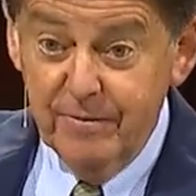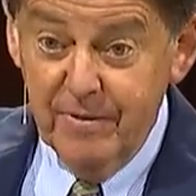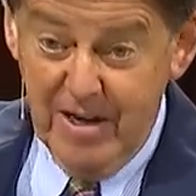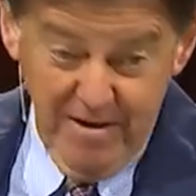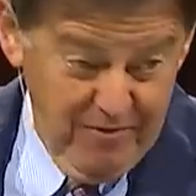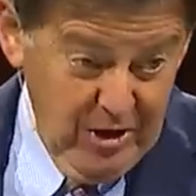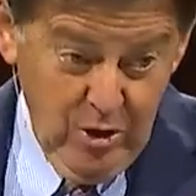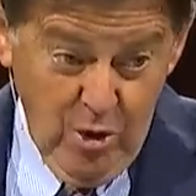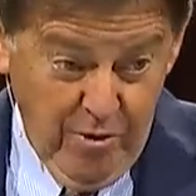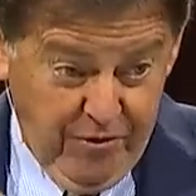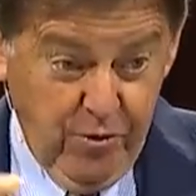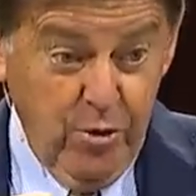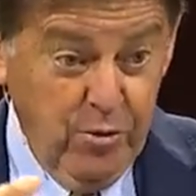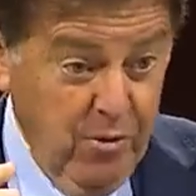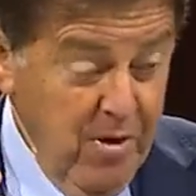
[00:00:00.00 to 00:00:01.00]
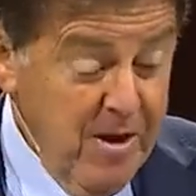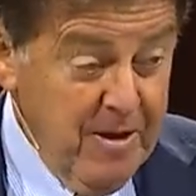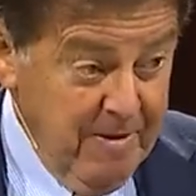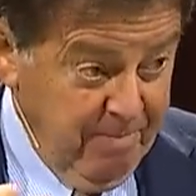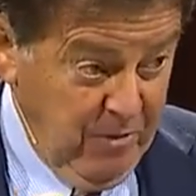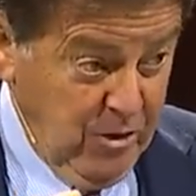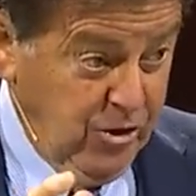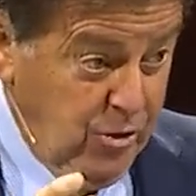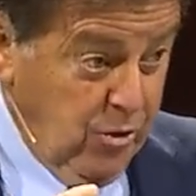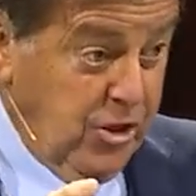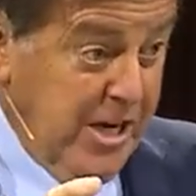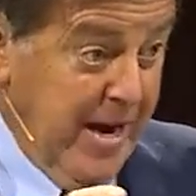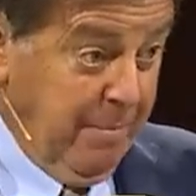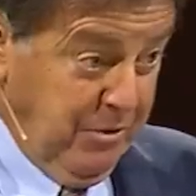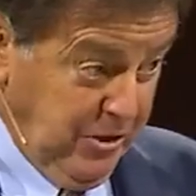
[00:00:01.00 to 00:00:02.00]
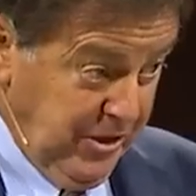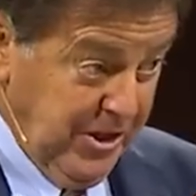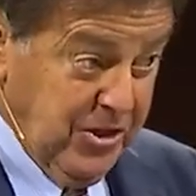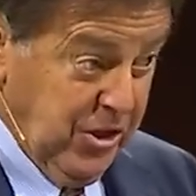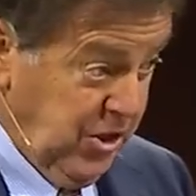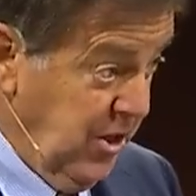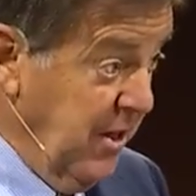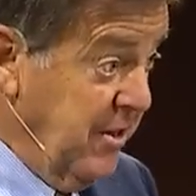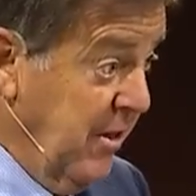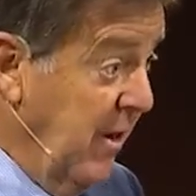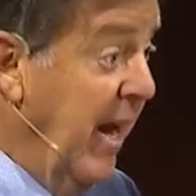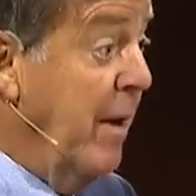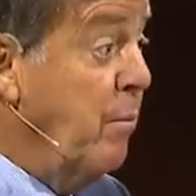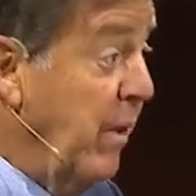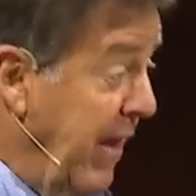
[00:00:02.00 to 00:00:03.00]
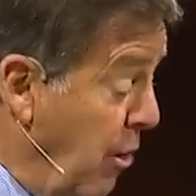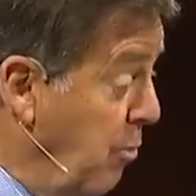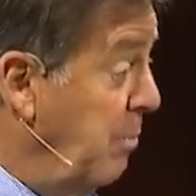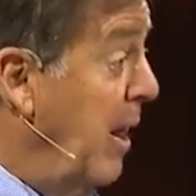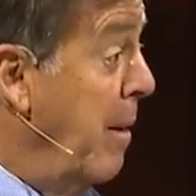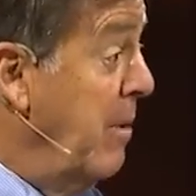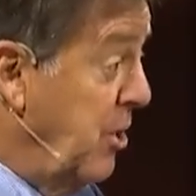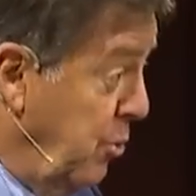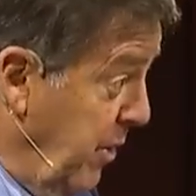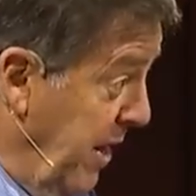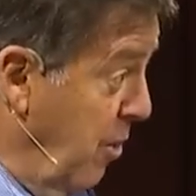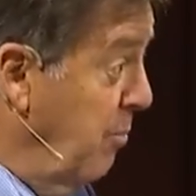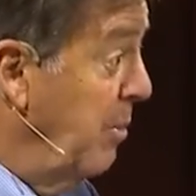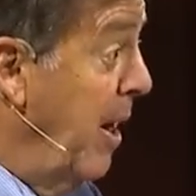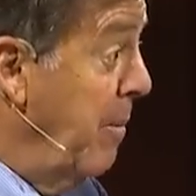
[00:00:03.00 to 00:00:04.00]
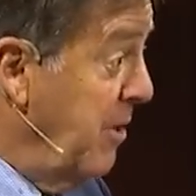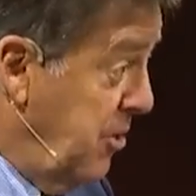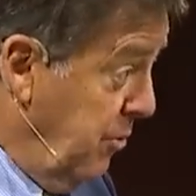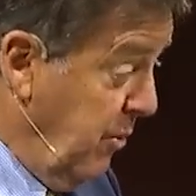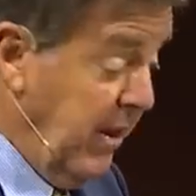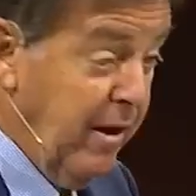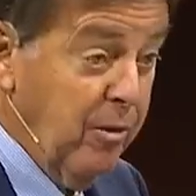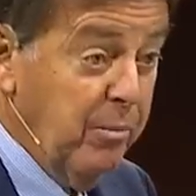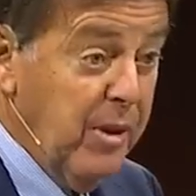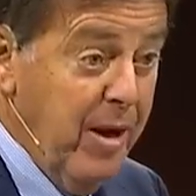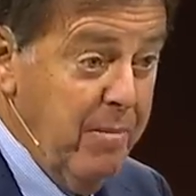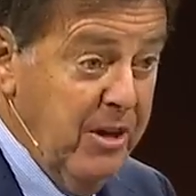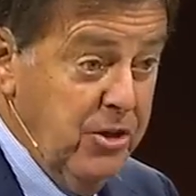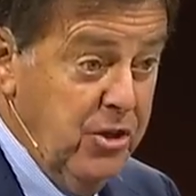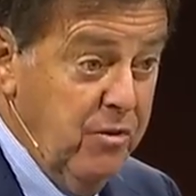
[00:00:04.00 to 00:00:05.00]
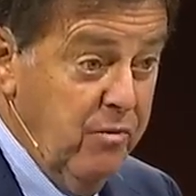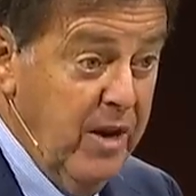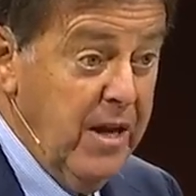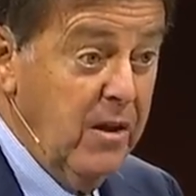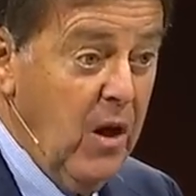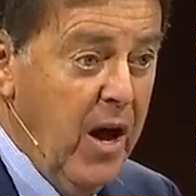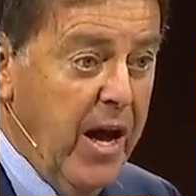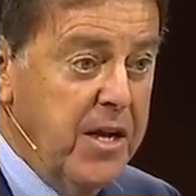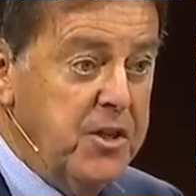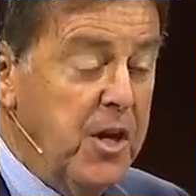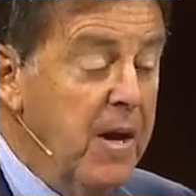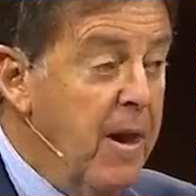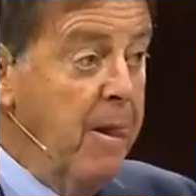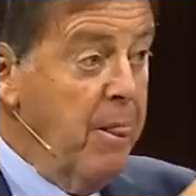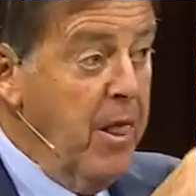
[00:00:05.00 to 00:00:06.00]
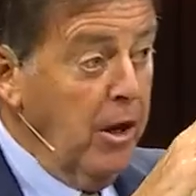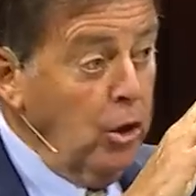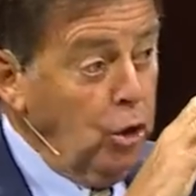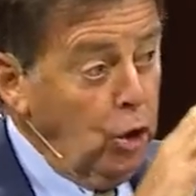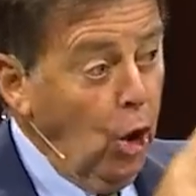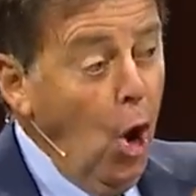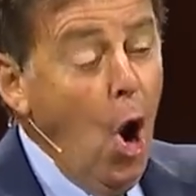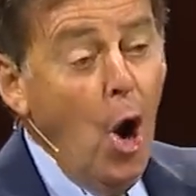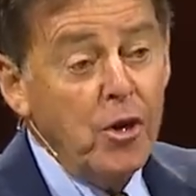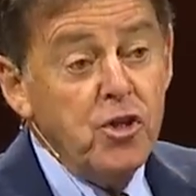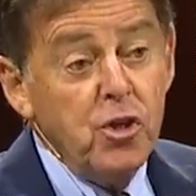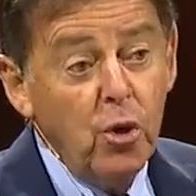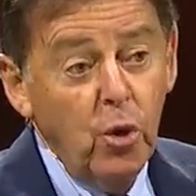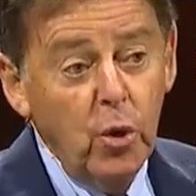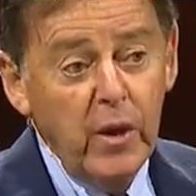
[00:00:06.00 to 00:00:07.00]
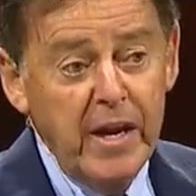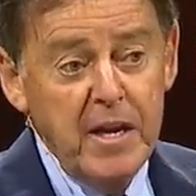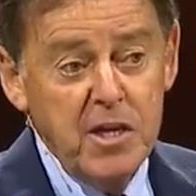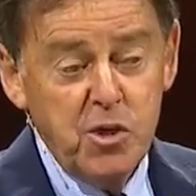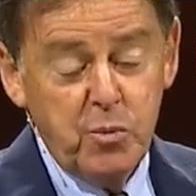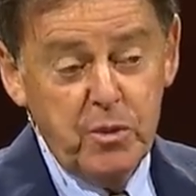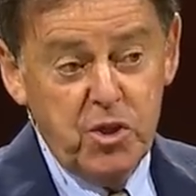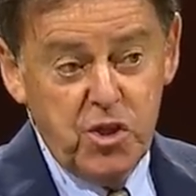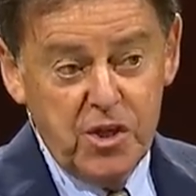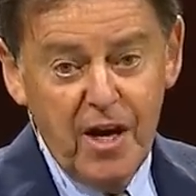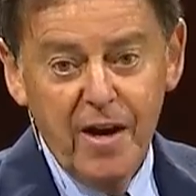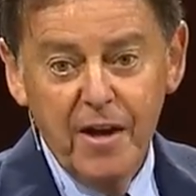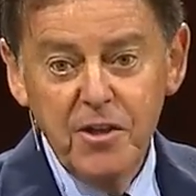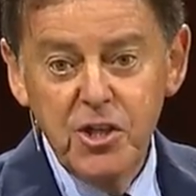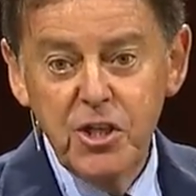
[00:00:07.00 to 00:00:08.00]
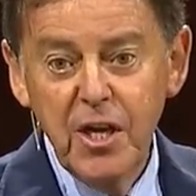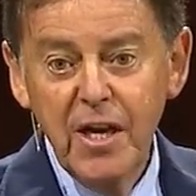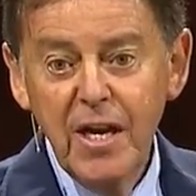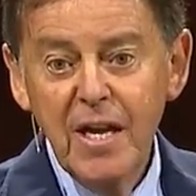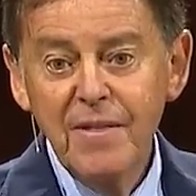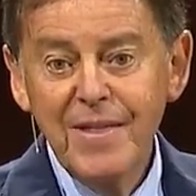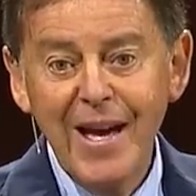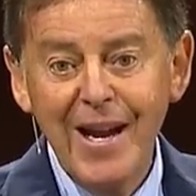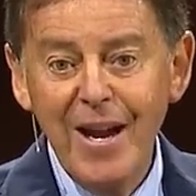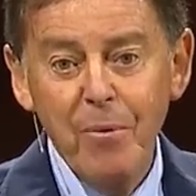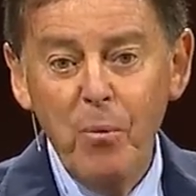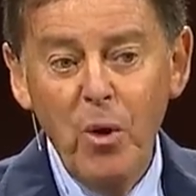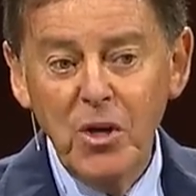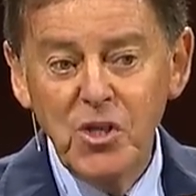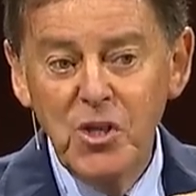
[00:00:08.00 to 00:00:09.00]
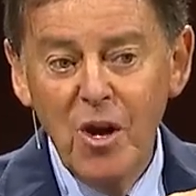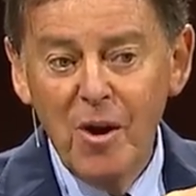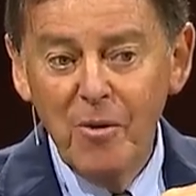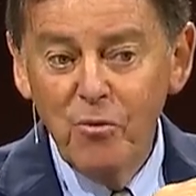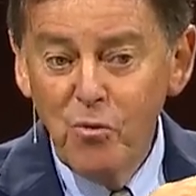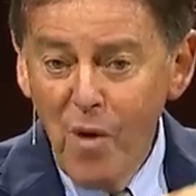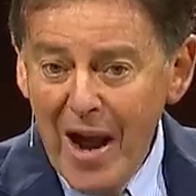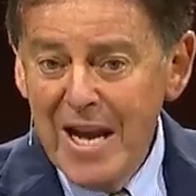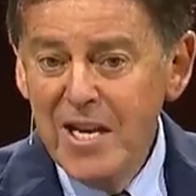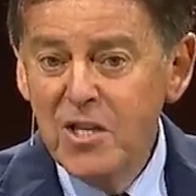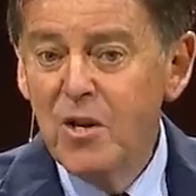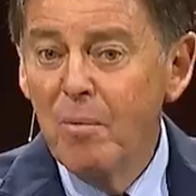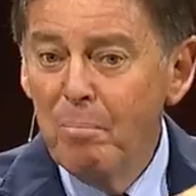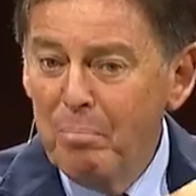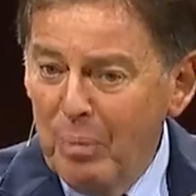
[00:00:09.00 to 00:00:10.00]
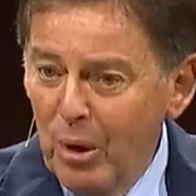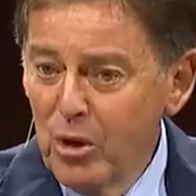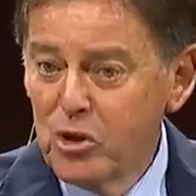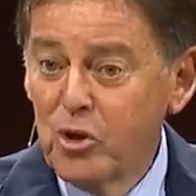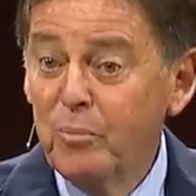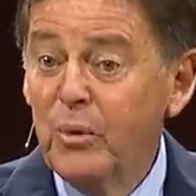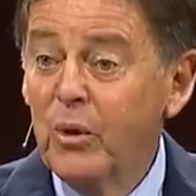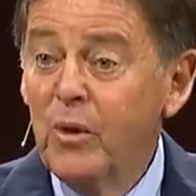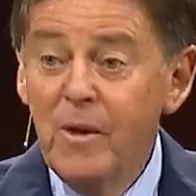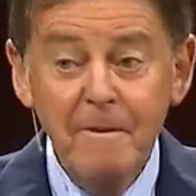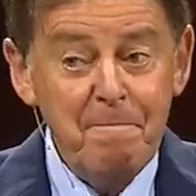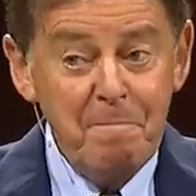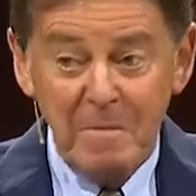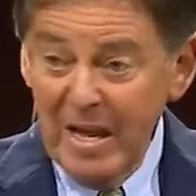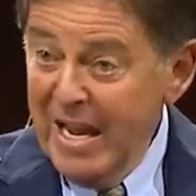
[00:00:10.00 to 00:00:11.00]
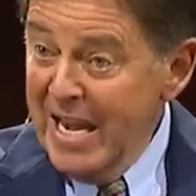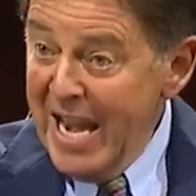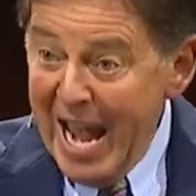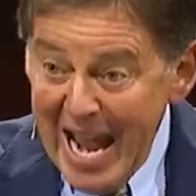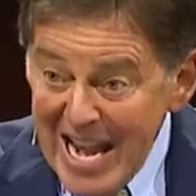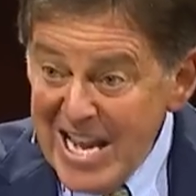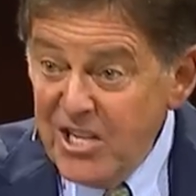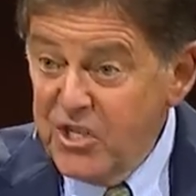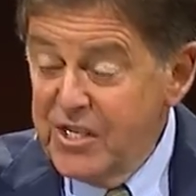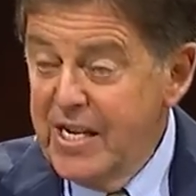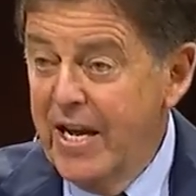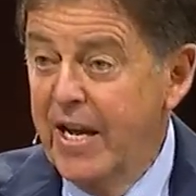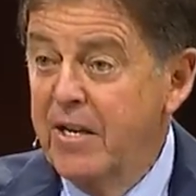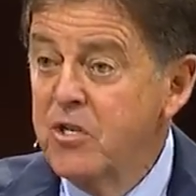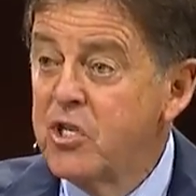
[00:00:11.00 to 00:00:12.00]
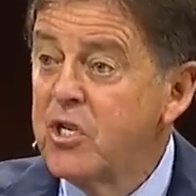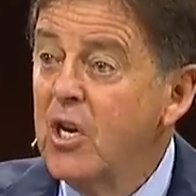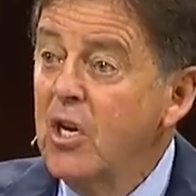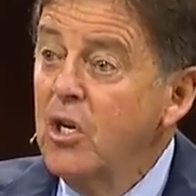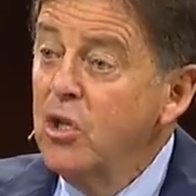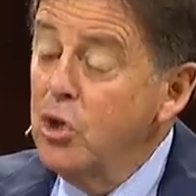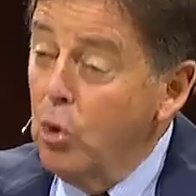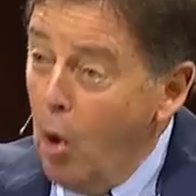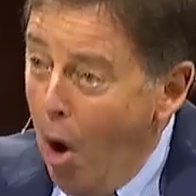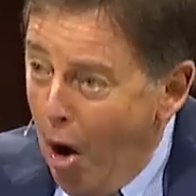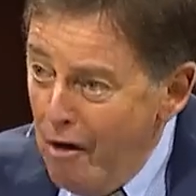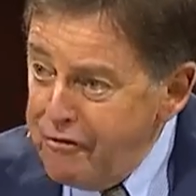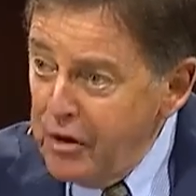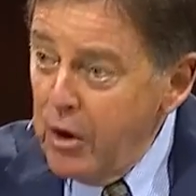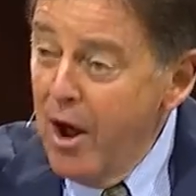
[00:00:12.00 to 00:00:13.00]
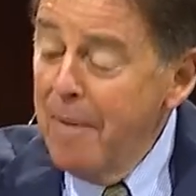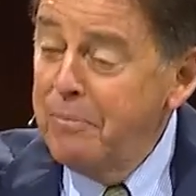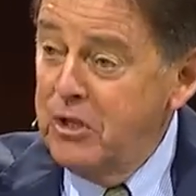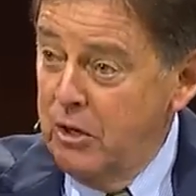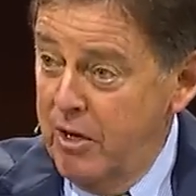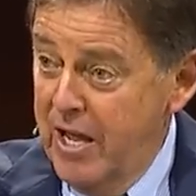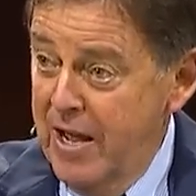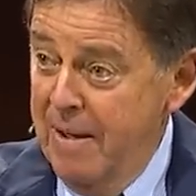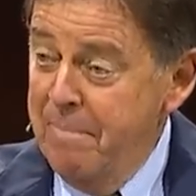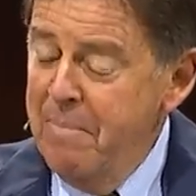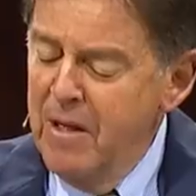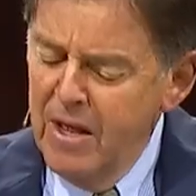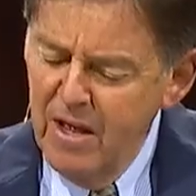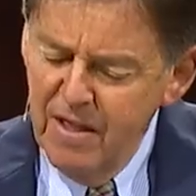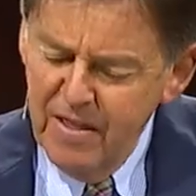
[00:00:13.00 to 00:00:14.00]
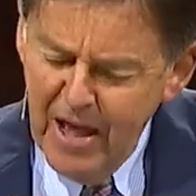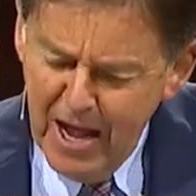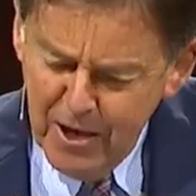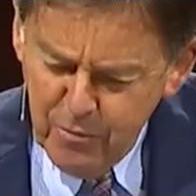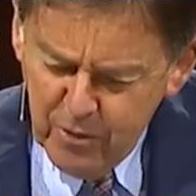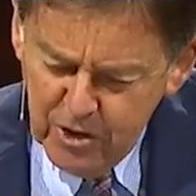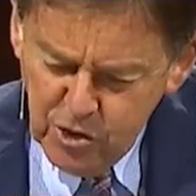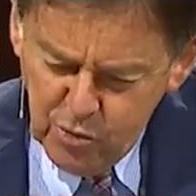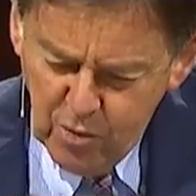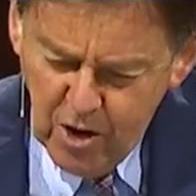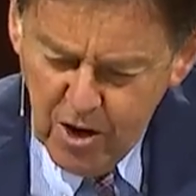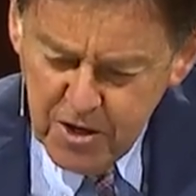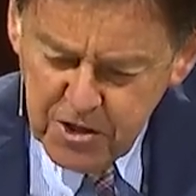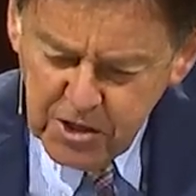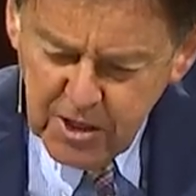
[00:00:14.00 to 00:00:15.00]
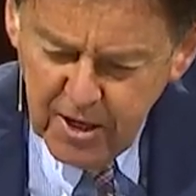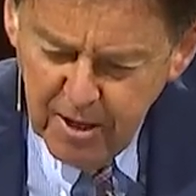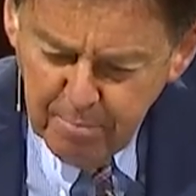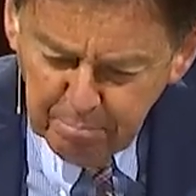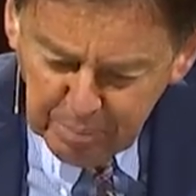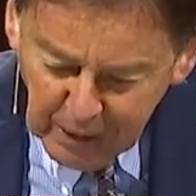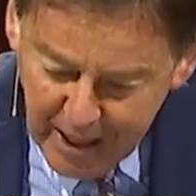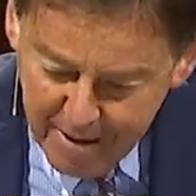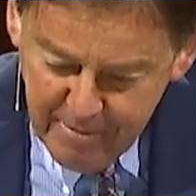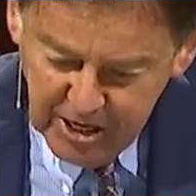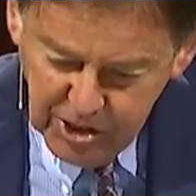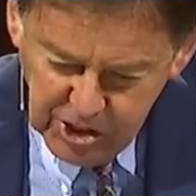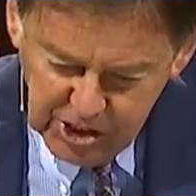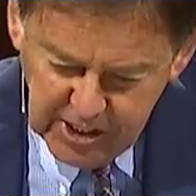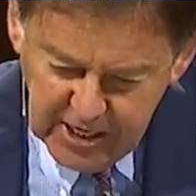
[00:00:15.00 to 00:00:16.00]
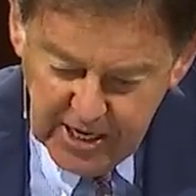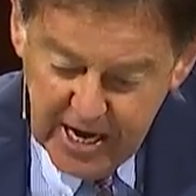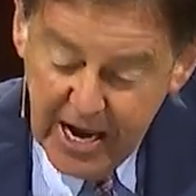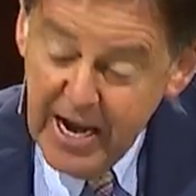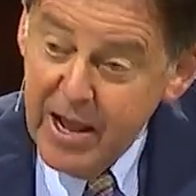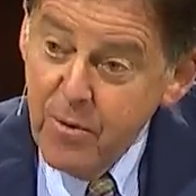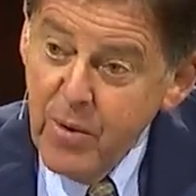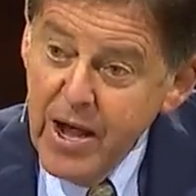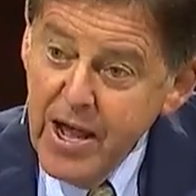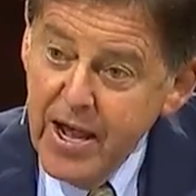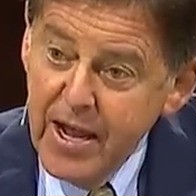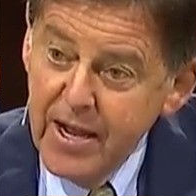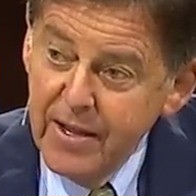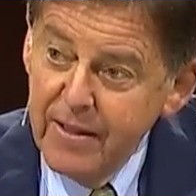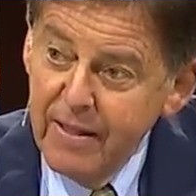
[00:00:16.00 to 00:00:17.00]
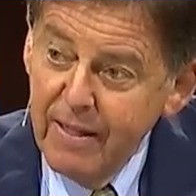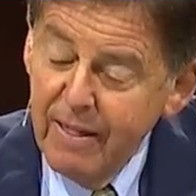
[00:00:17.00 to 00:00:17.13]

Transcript: And if you go through those two chapters and just underline without blemish, without blemish, without blemish, you realize that God's holiness was such that it was not right possible in any sense to offer up to him that which was blemished in any way.